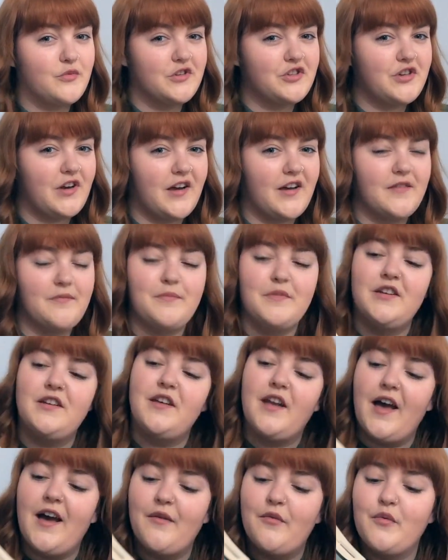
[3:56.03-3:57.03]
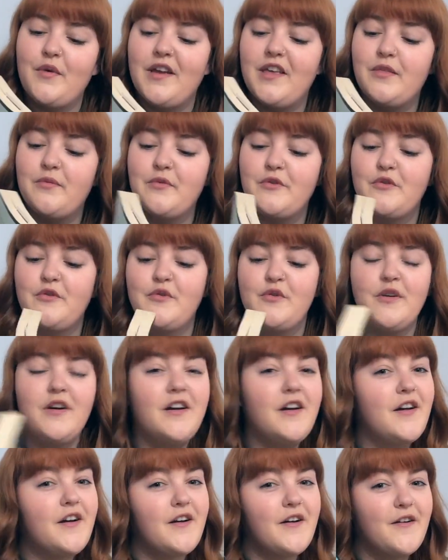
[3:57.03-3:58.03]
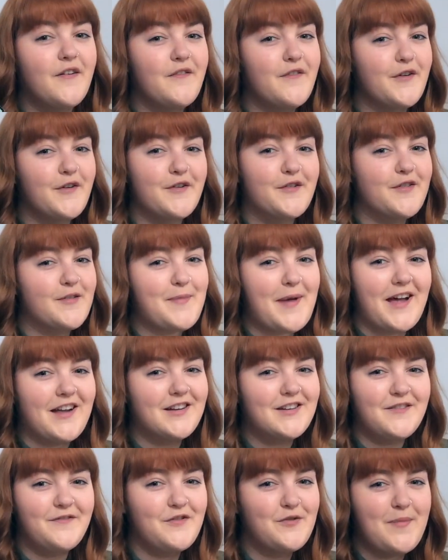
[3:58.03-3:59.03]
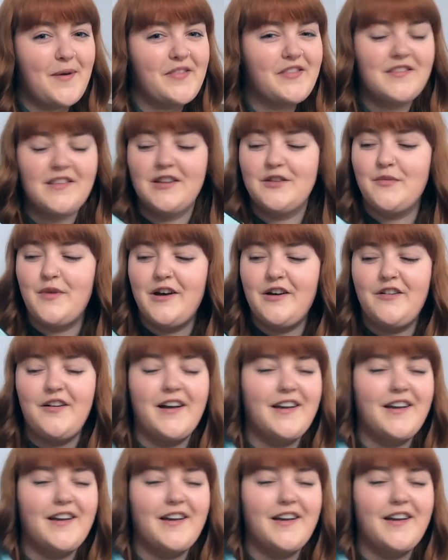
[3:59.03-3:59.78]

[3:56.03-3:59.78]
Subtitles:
which I've been halfway through for the past few months as well.